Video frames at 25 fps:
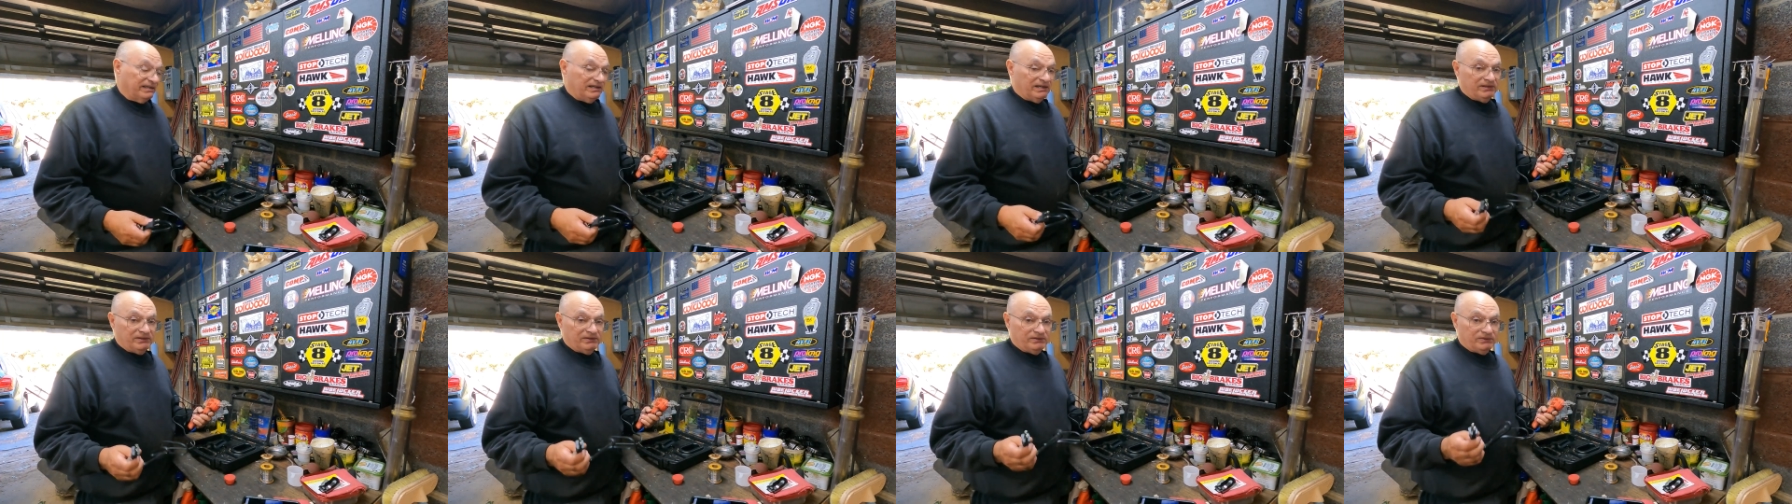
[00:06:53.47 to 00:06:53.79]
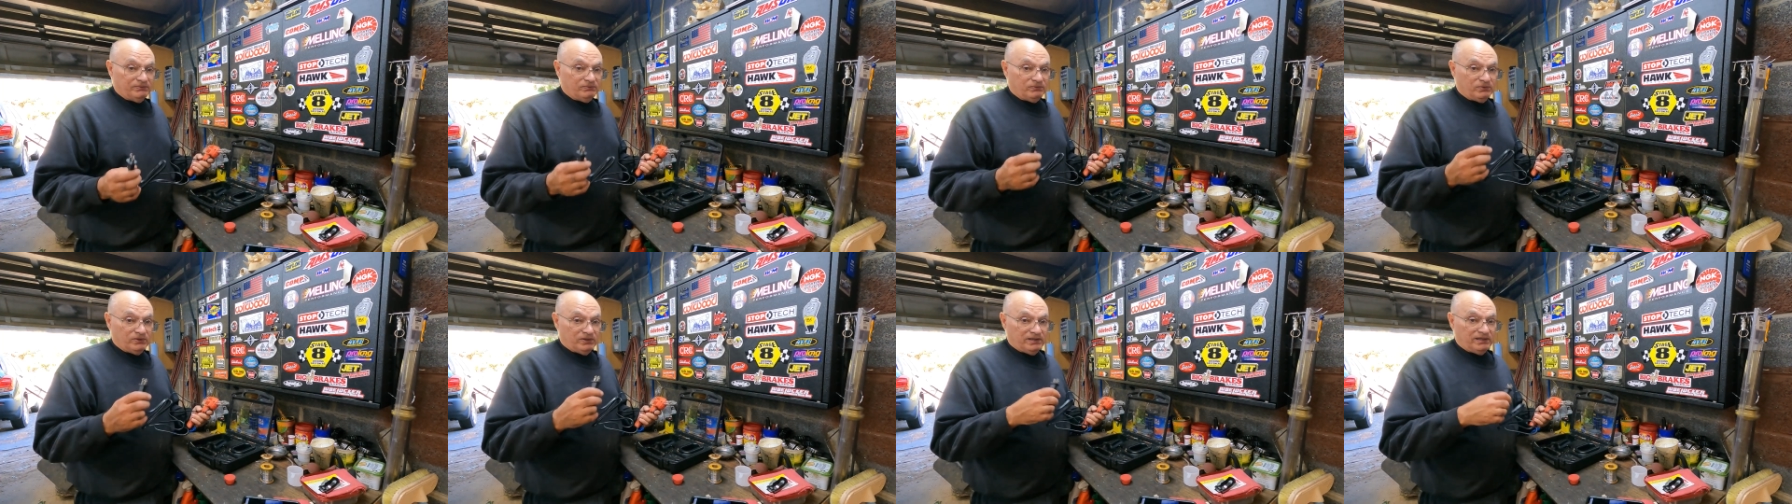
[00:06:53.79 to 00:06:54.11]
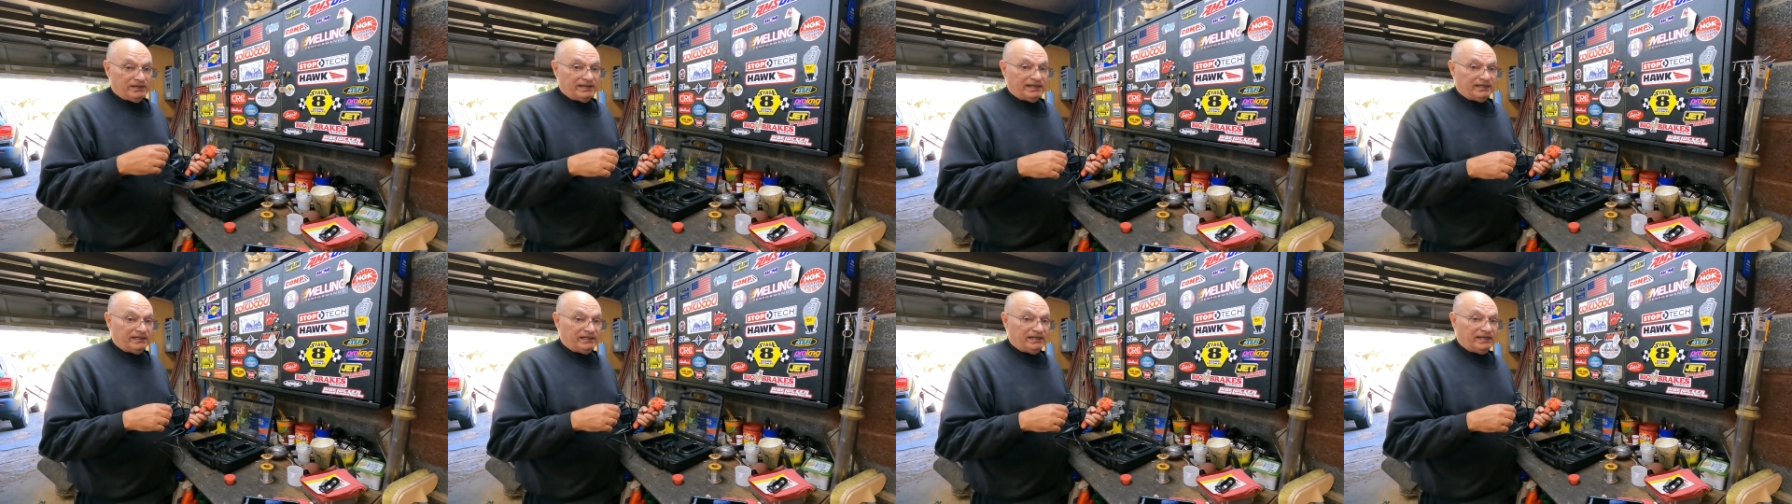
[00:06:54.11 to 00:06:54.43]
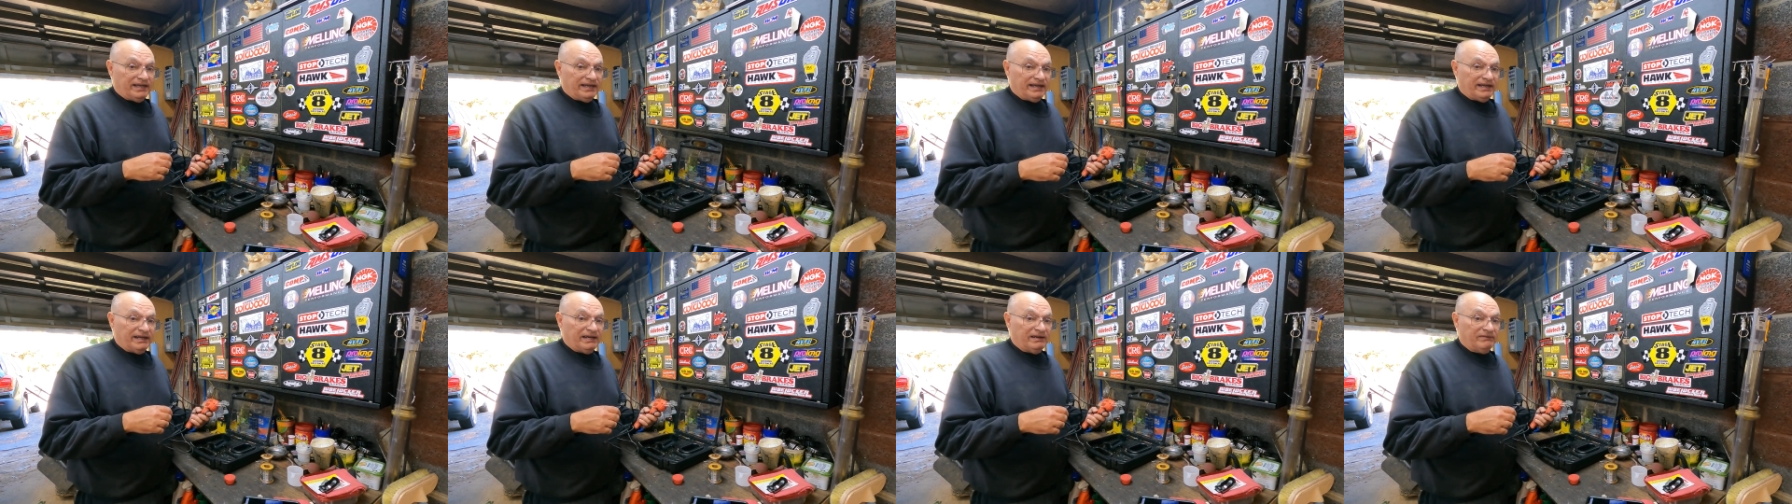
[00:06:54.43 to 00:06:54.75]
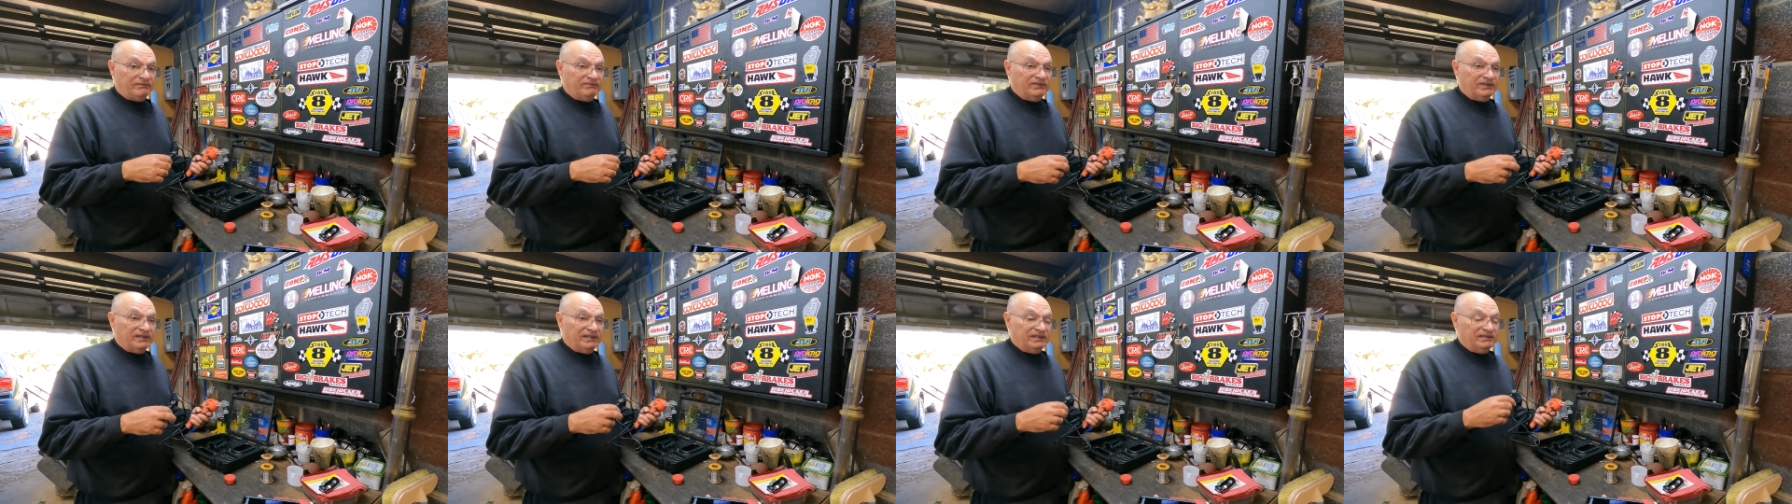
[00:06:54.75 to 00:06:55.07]
other one that I
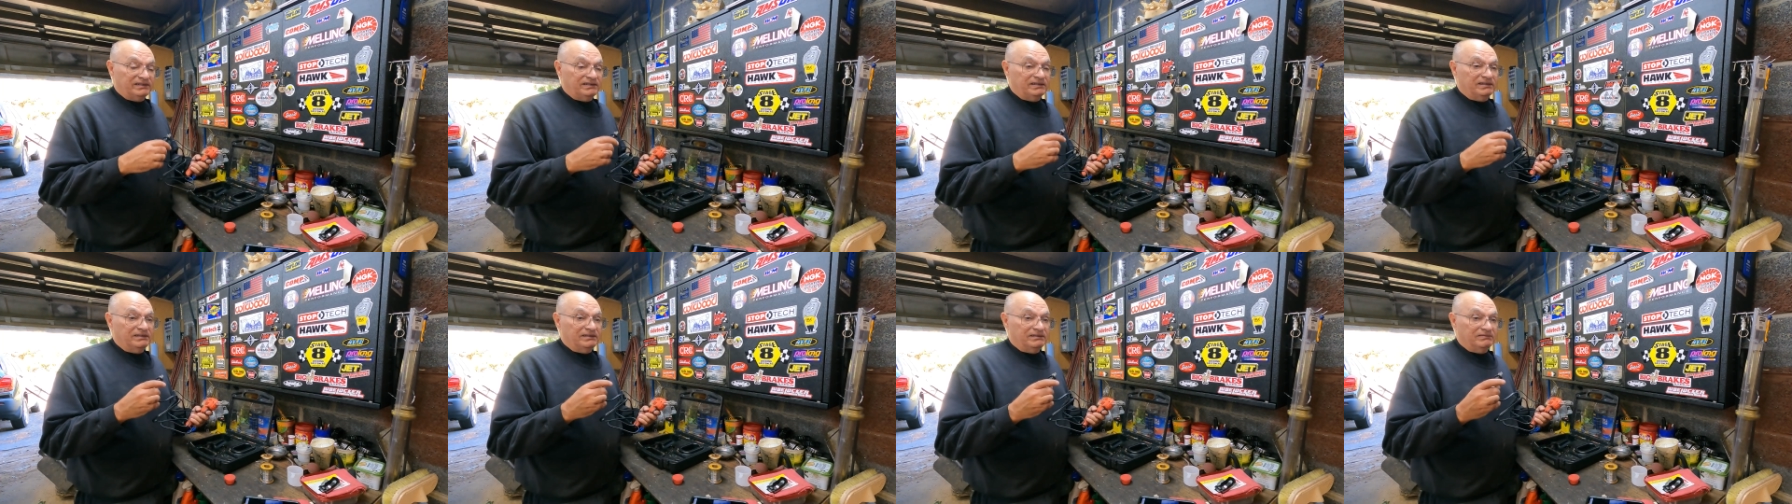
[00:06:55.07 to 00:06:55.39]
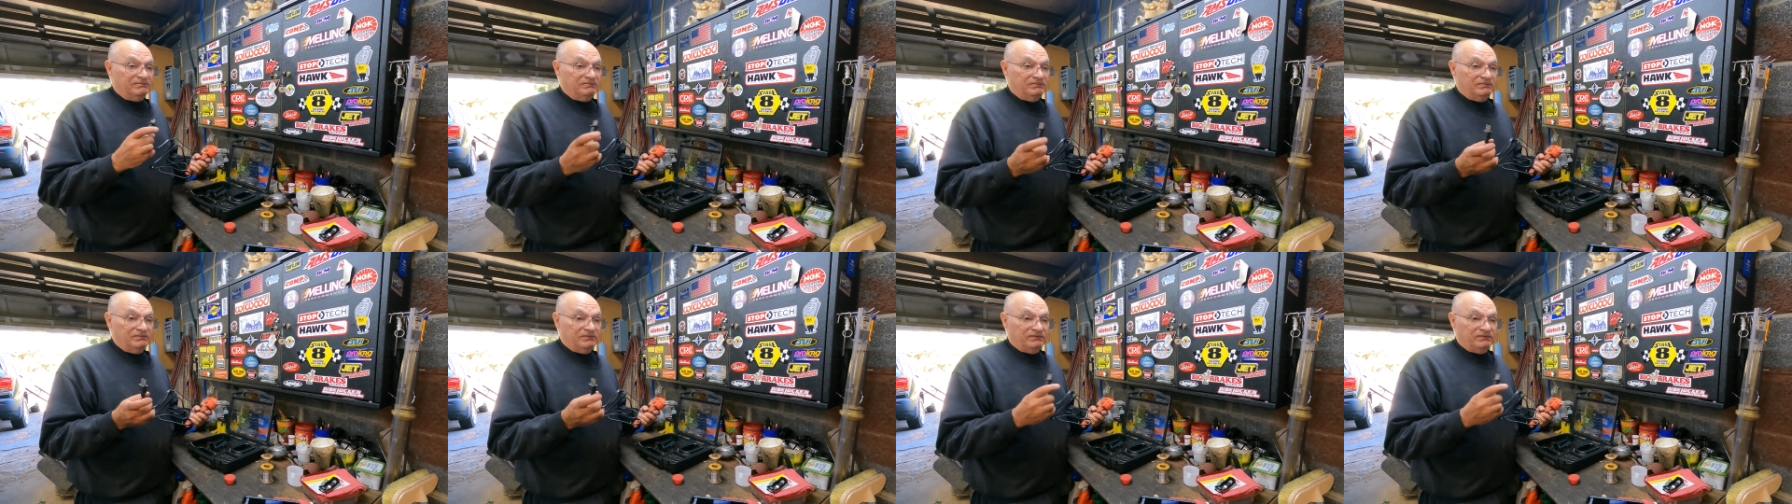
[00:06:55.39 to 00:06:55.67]
have that I did the